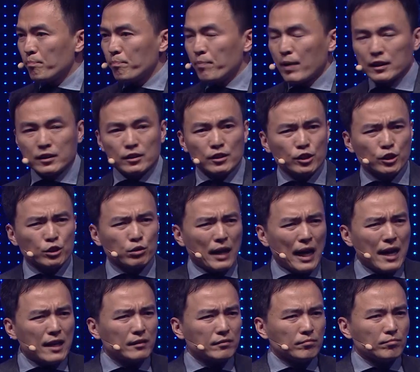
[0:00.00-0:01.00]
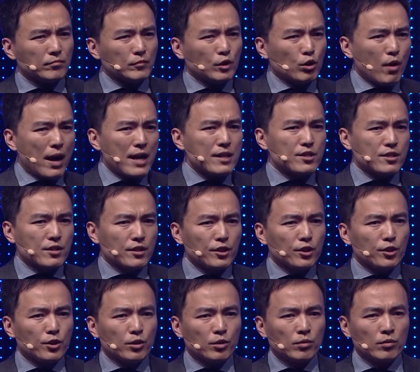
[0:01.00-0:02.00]
but should I question
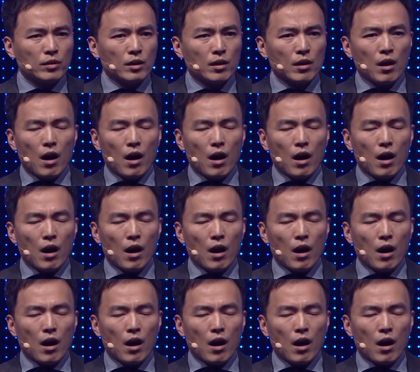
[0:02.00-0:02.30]
you